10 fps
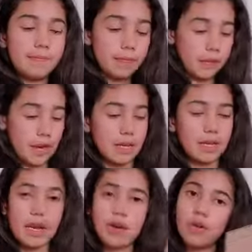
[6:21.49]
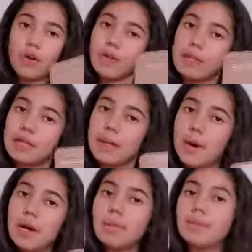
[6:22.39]
All right, now going to the
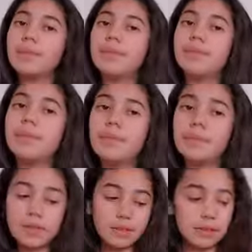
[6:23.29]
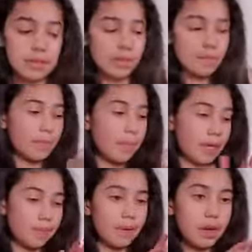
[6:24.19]
bottom. So this is the
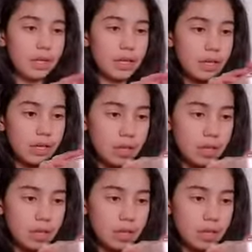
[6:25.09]
bottom pocket.